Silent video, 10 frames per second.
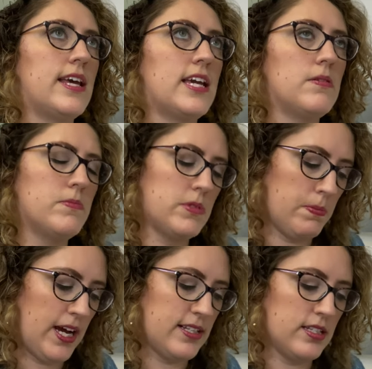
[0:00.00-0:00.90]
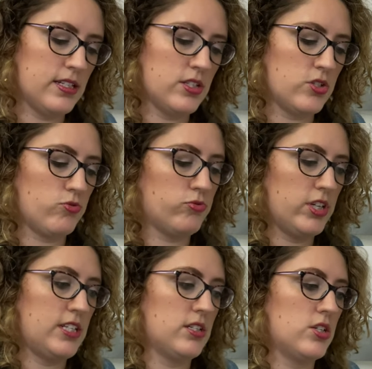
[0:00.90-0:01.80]
named patterns
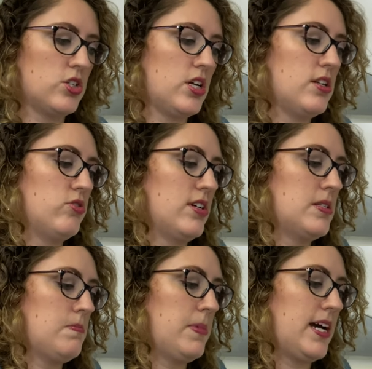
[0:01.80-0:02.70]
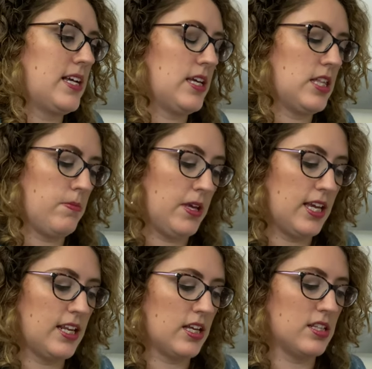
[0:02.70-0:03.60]
Rita shirt dress back at the
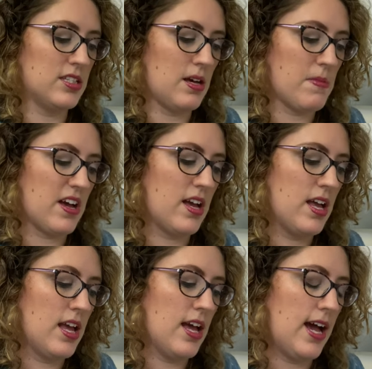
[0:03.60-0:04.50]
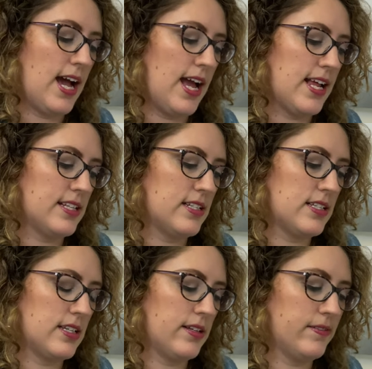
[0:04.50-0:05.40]
beginning of the summer, and
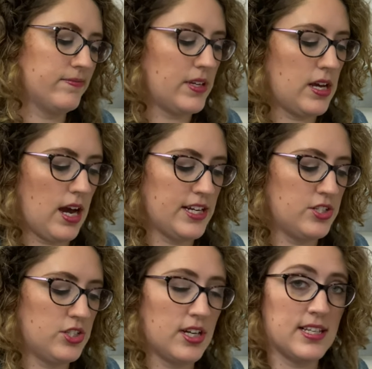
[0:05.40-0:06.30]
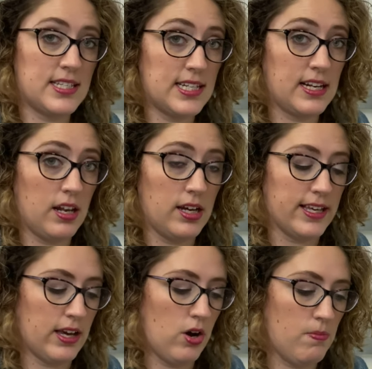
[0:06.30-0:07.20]
I just didn't
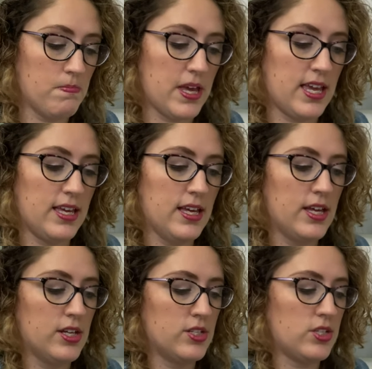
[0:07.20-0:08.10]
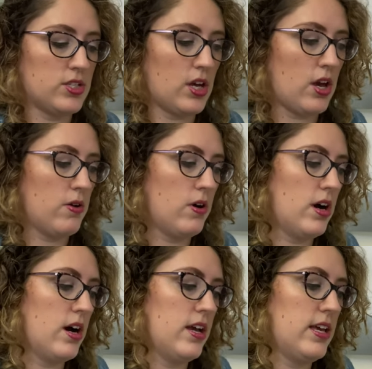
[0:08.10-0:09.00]
like it on me. So
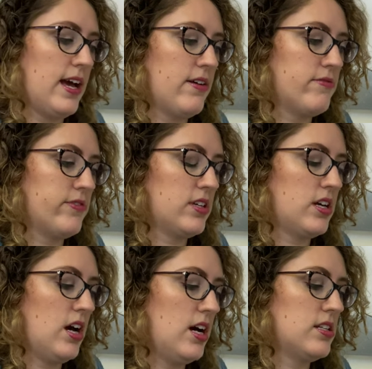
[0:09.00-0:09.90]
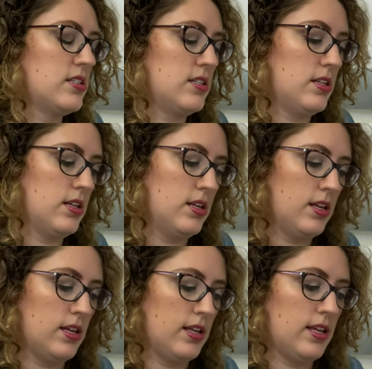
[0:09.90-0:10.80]
I have cut
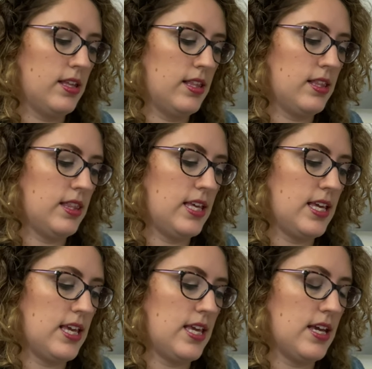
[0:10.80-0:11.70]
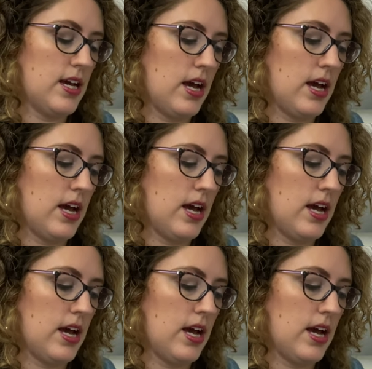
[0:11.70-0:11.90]
the